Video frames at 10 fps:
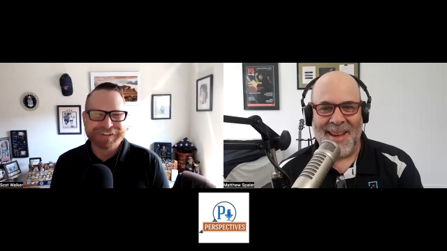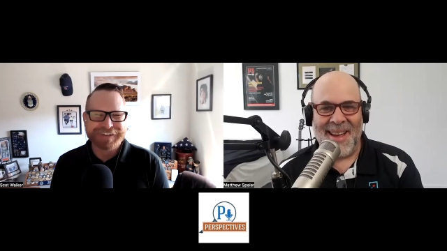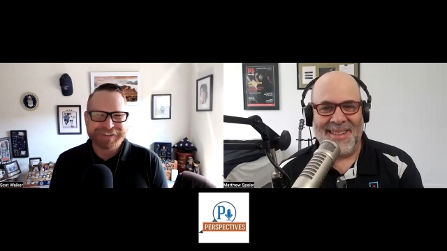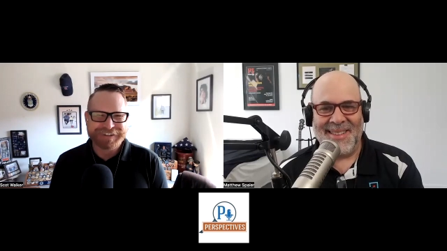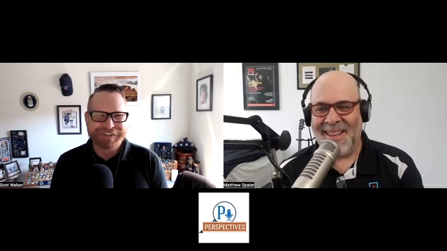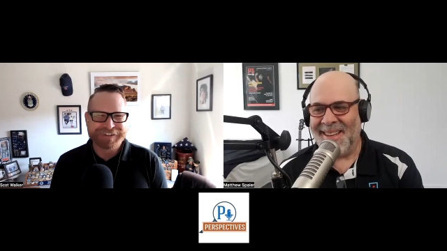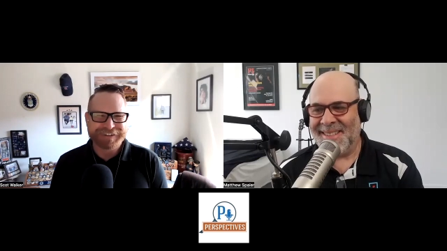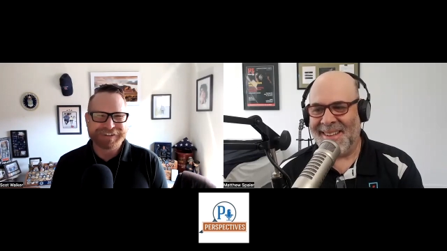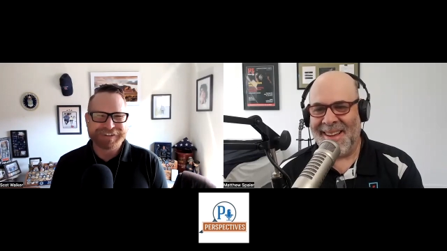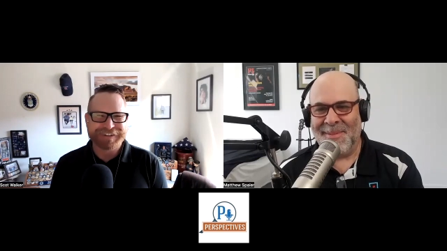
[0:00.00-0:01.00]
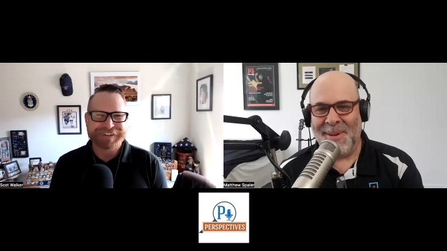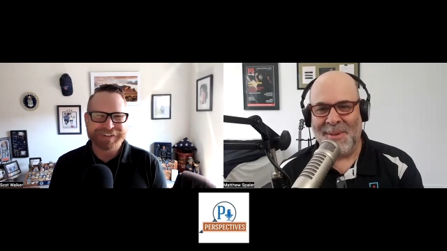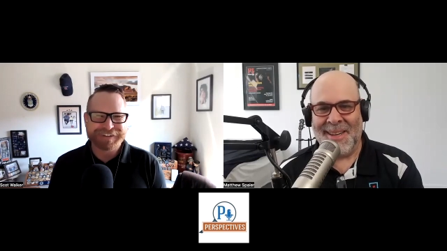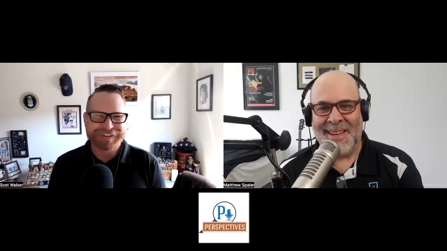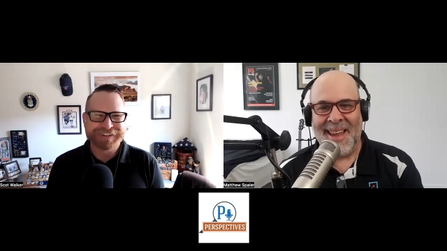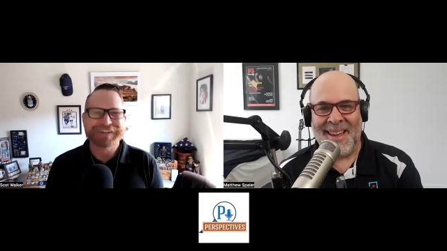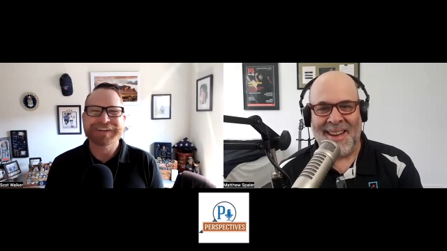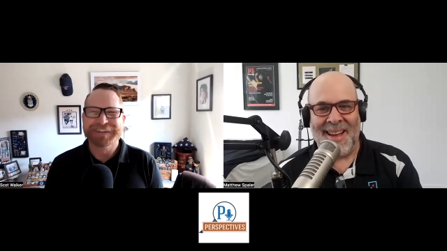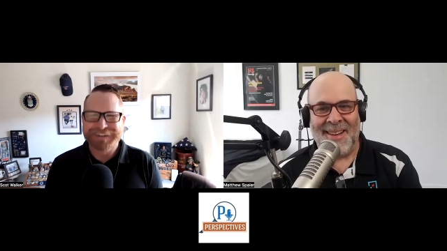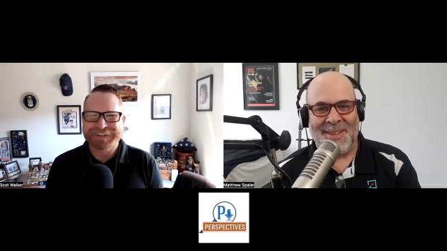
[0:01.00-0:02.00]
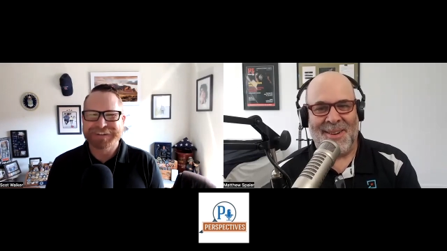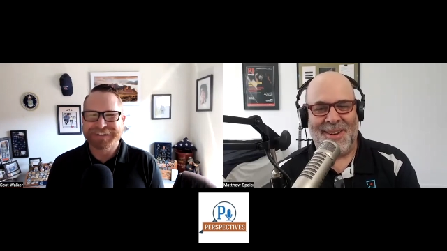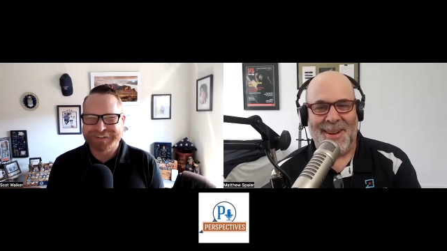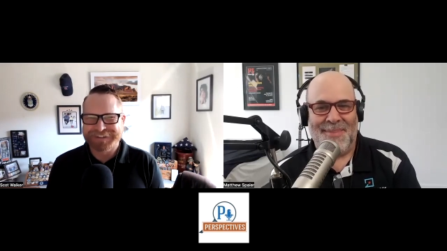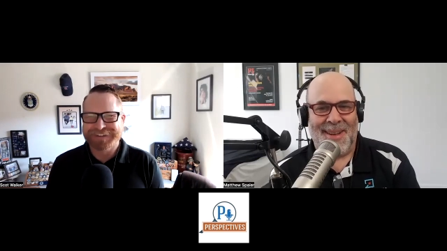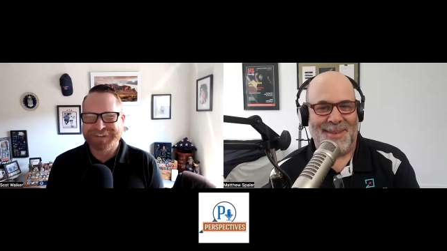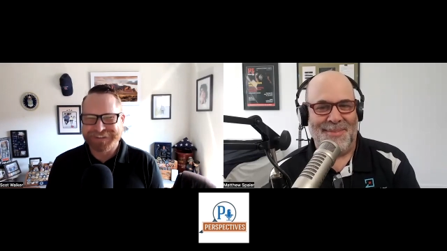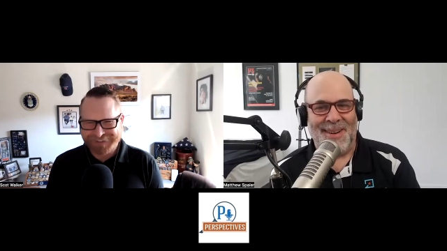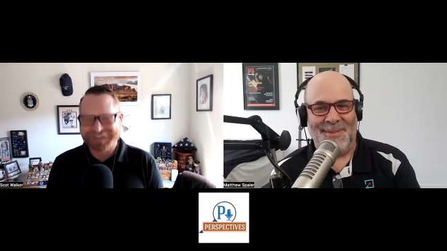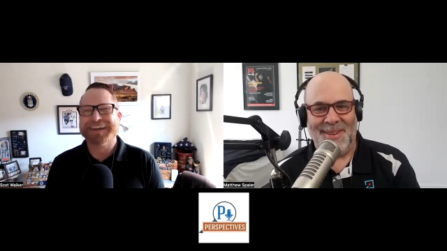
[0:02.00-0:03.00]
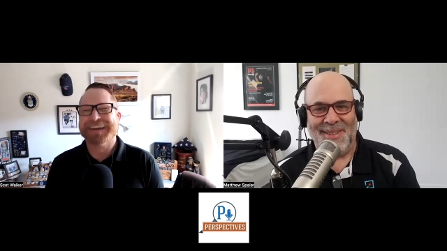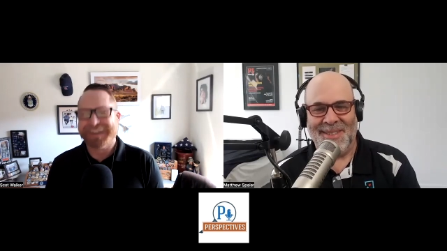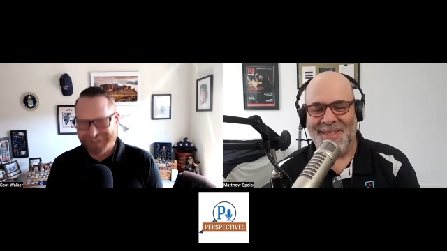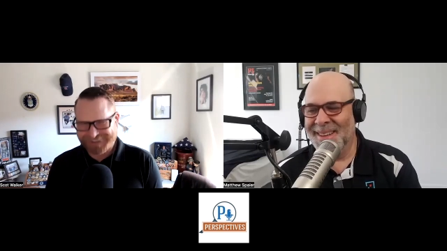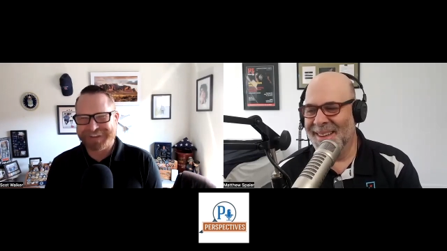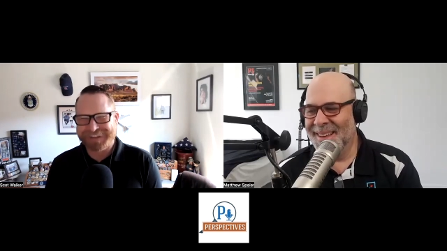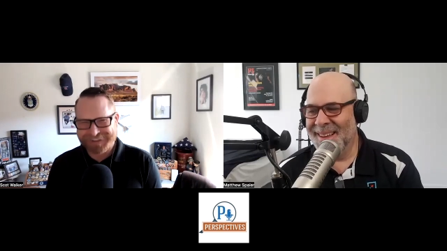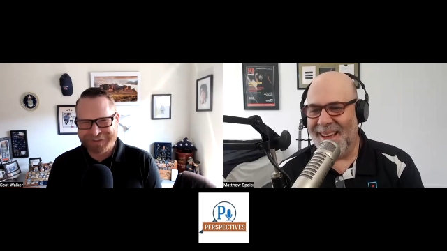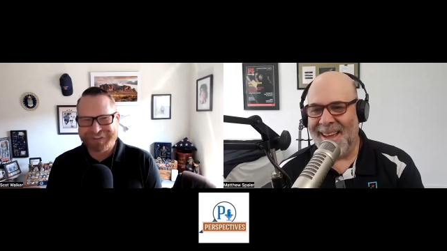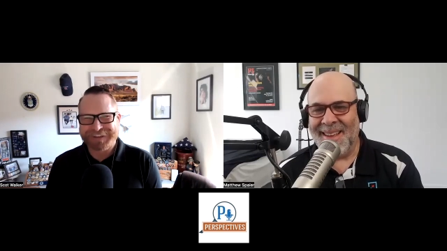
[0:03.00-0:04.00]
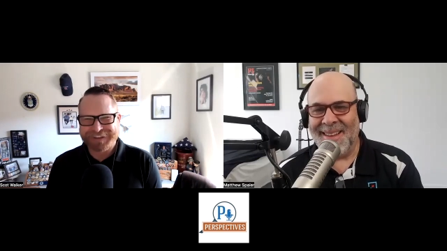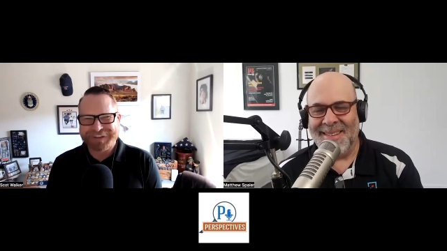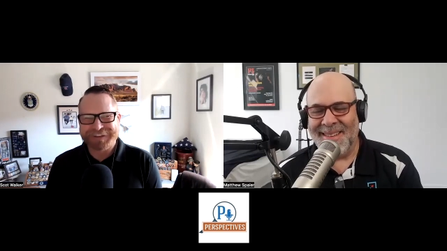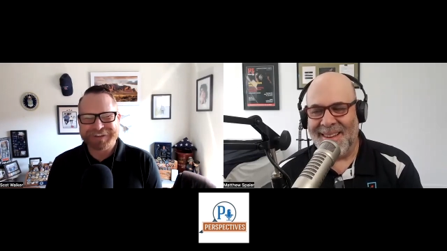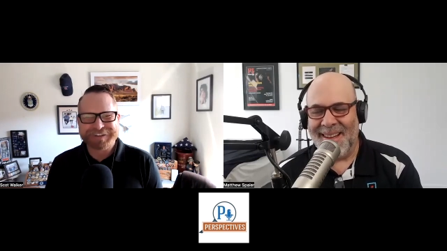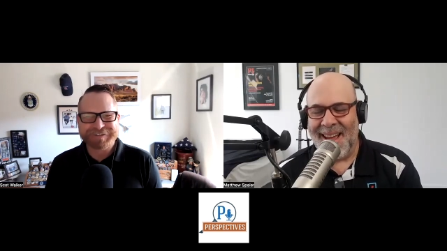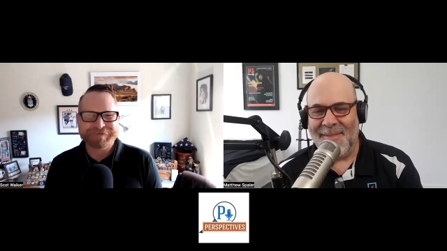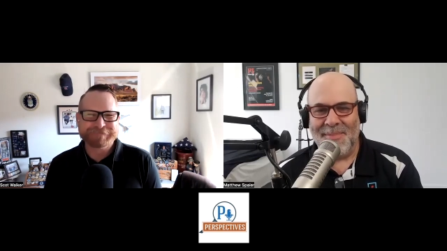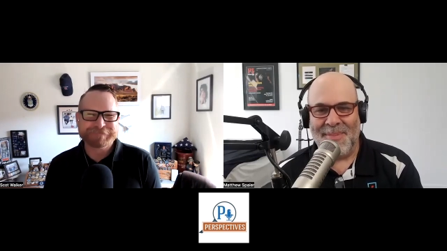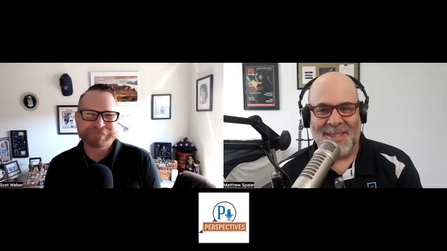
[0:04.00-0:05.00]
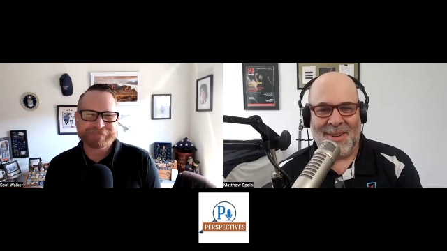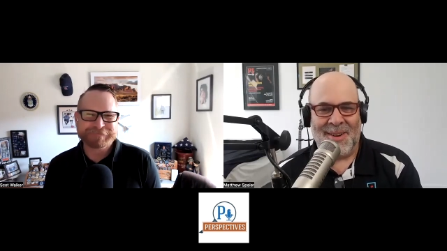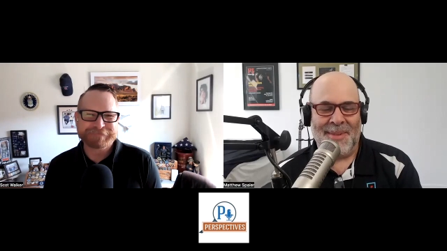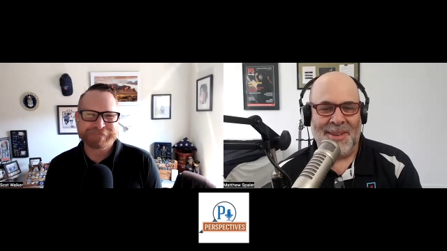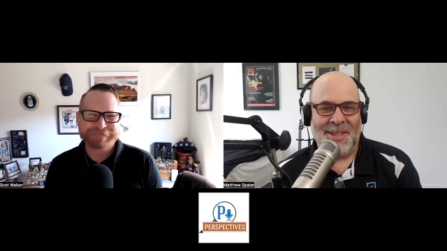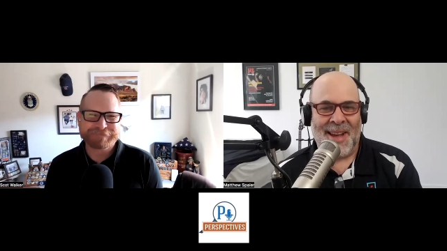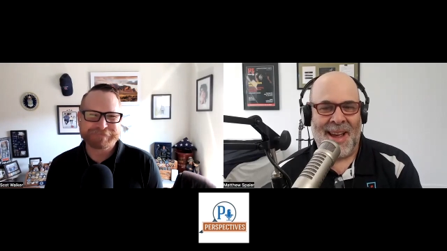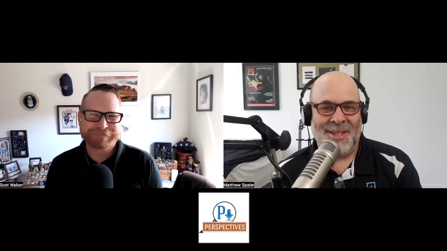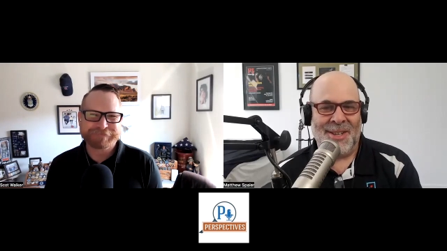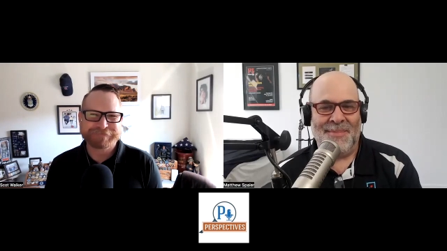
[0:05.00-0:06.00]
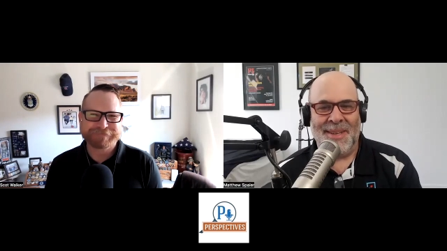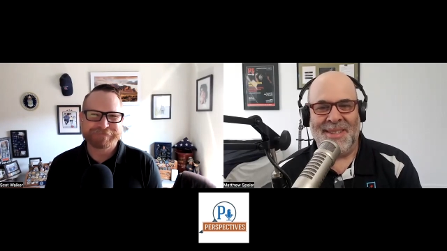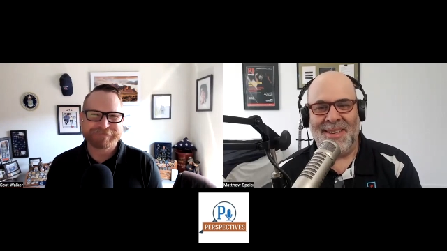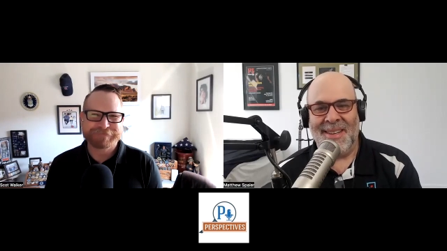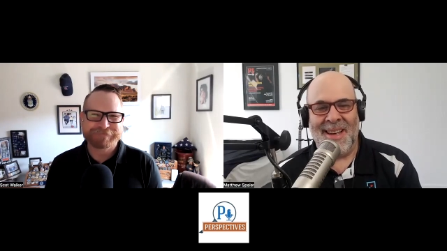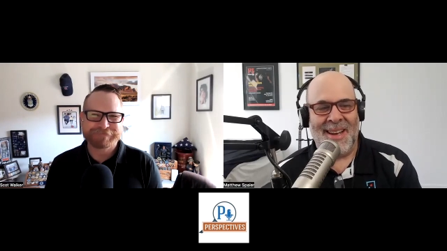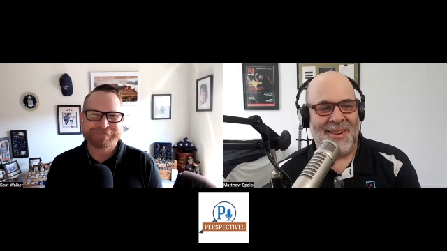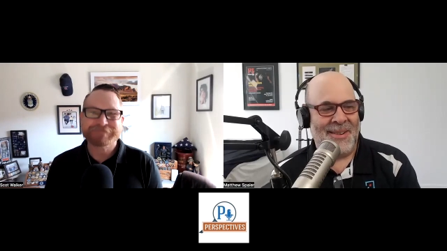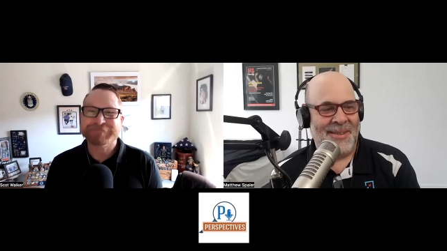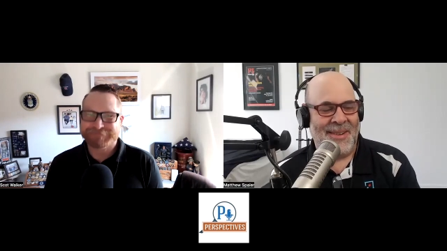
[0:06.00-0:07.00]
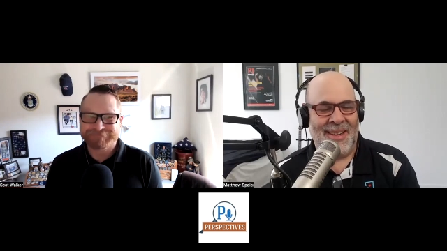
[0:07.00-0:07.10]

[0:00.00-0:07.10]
Speaker 1: I had this guest on, we were geeking out talking about the metaverse, and uh, everybody's talking about ChatGPT now.